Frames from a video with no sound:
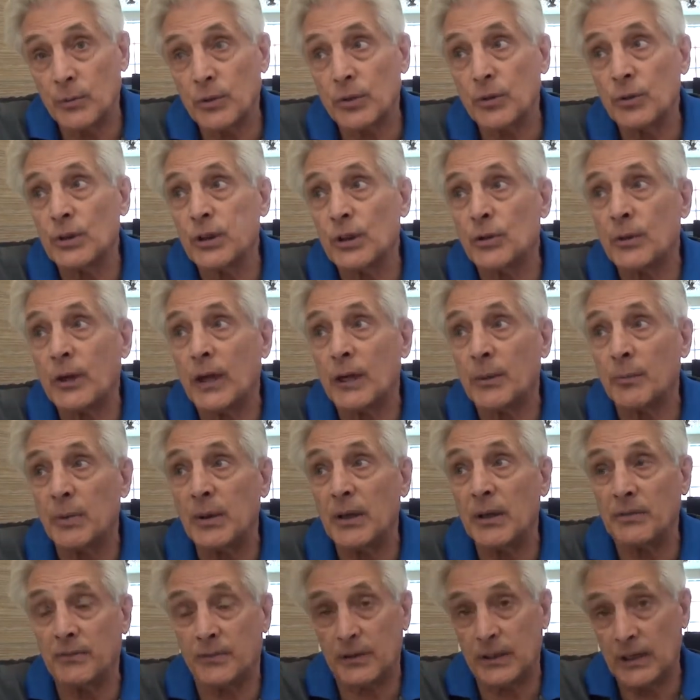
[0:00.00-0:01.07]
We usually try to
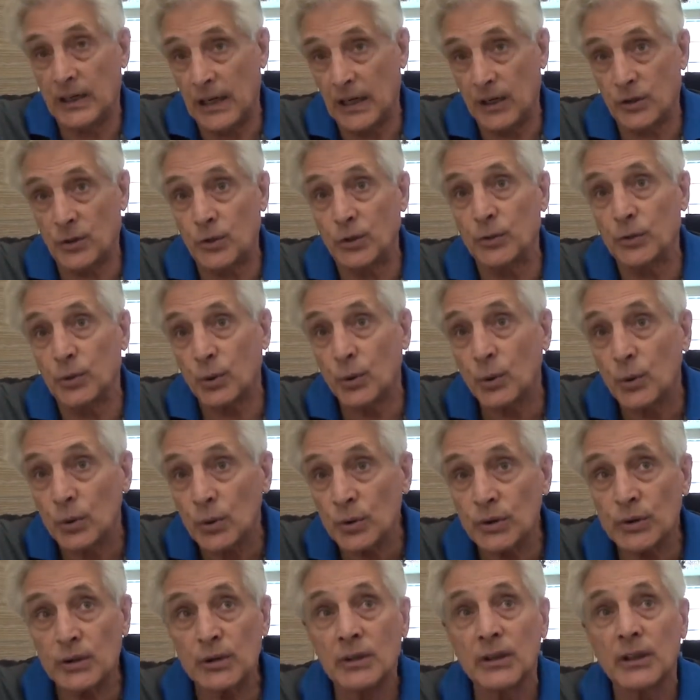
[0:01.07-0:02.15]
peak for the national
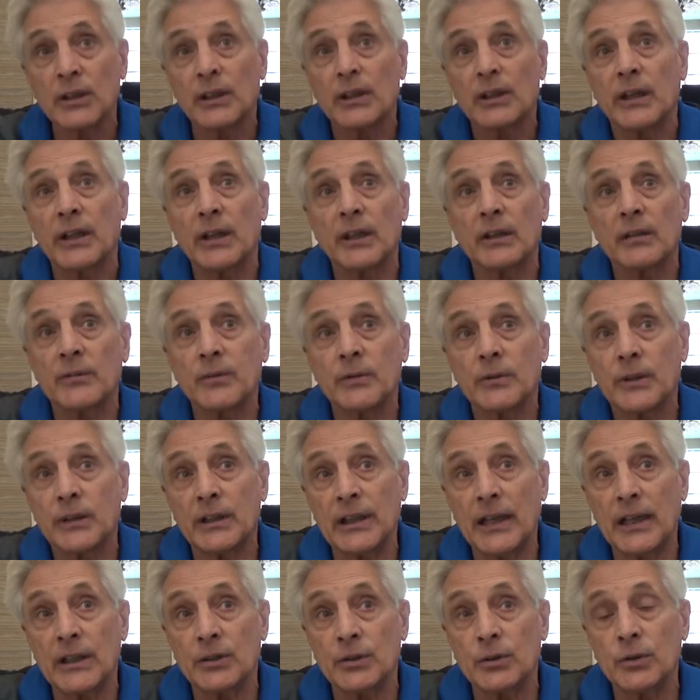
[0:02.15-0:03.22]
duels and for the
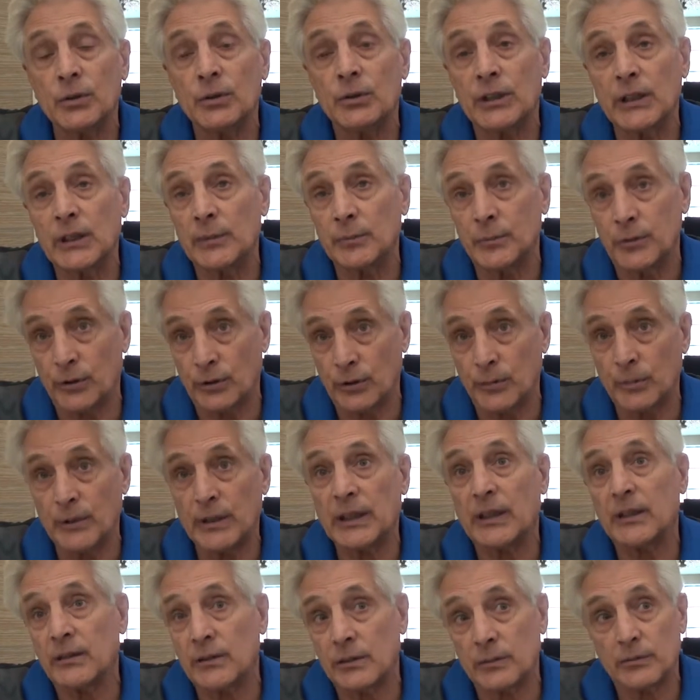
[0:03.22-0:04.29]
national team tournament
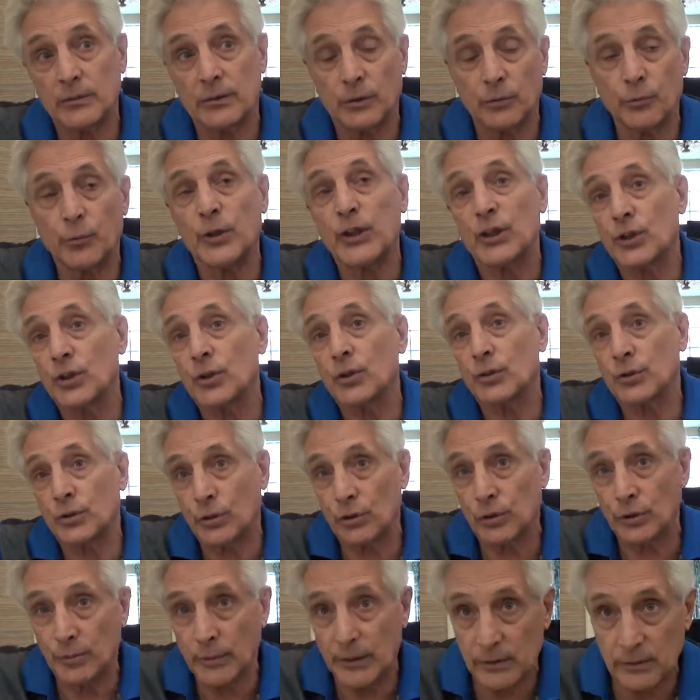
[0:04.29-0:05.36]
and the, the, regional
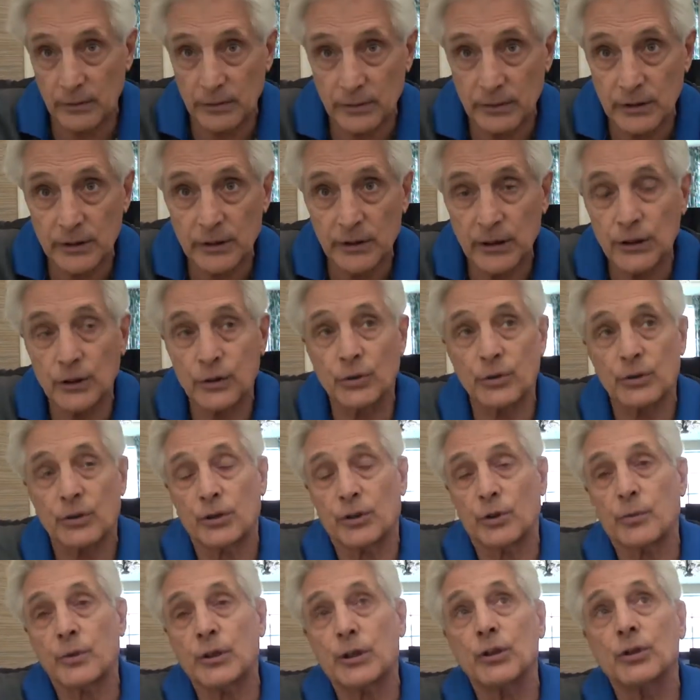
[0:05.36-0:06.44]
tournament in D2
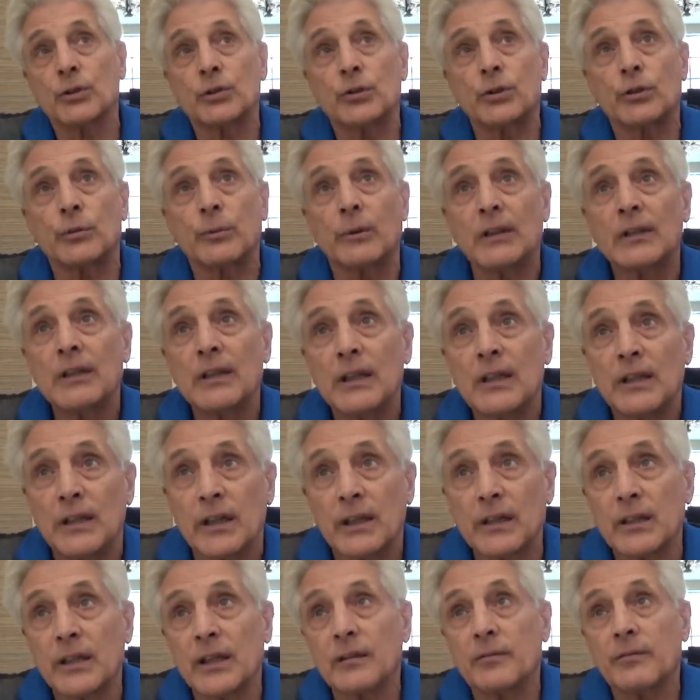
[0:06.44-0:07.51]
there's a regional tournament
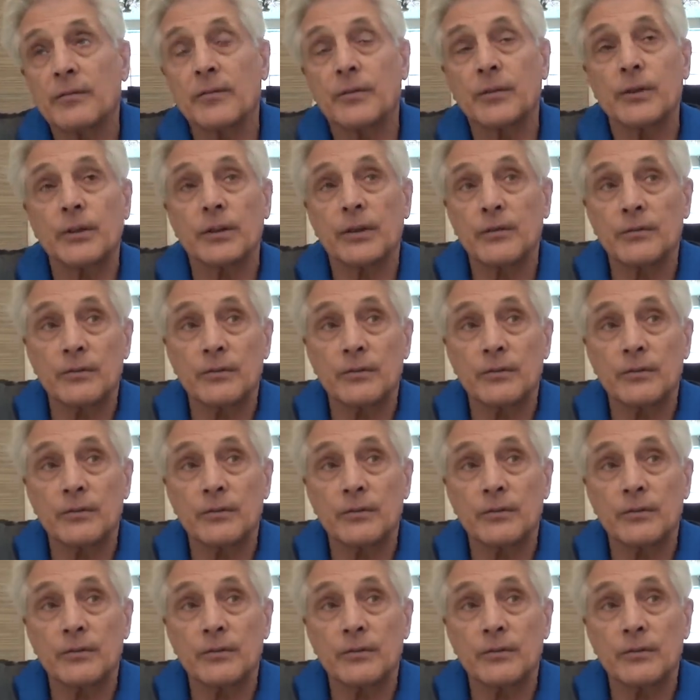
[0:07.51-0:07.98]
and then for the